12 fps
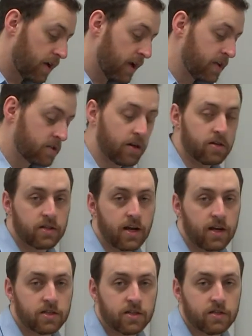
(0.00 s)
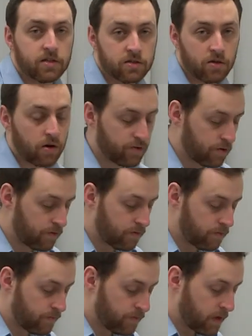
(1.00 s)
it's going to start setting the siren
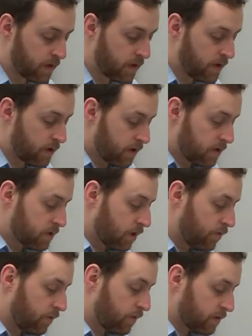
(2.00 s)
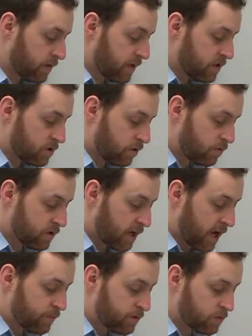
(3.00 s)
off. So we've got the internal
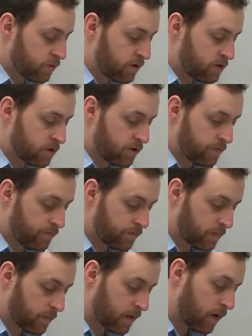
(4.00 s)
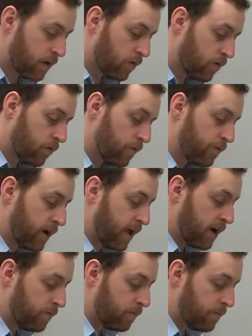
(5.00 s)
tamper switch. We've got
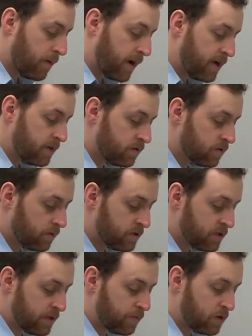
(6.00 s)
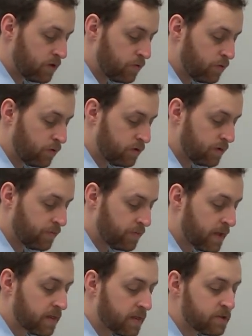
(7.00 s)
our main CPU board.
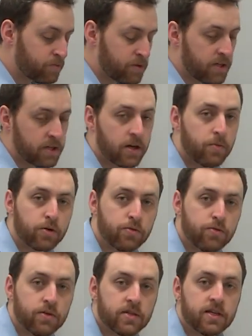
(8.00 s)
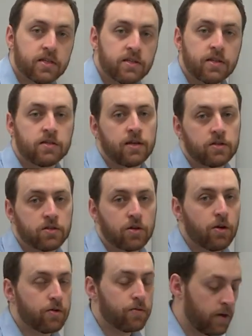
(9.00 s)
Now this particular model is a 16
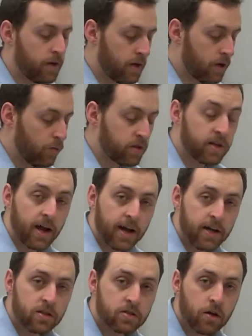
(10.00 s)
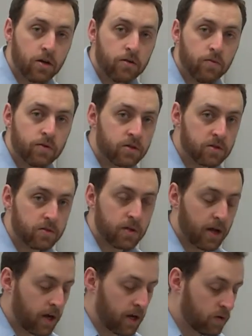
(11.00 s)
zone. With an 8 zone, which is
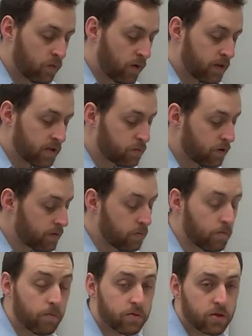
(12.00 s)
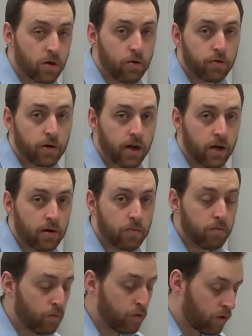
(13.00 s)
the one that's probably sold
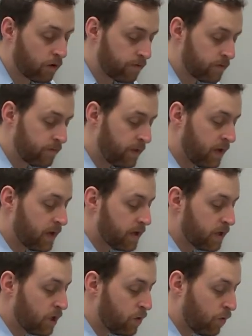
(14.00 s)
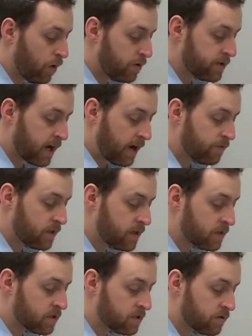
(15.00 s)
more often, you won't have
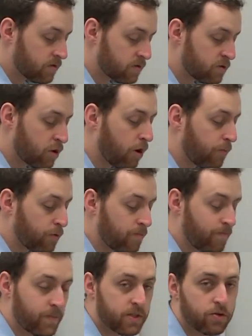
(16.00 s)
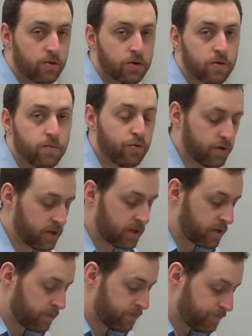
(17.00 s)
this top circuit board
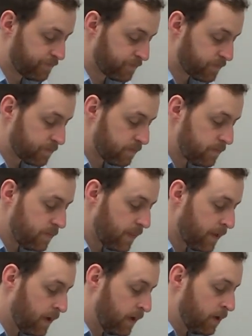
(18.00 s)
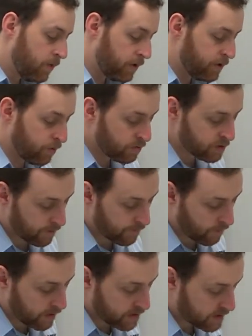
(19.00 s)
here. What you also
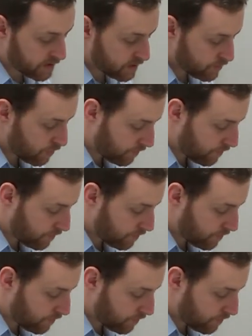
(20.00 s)
find is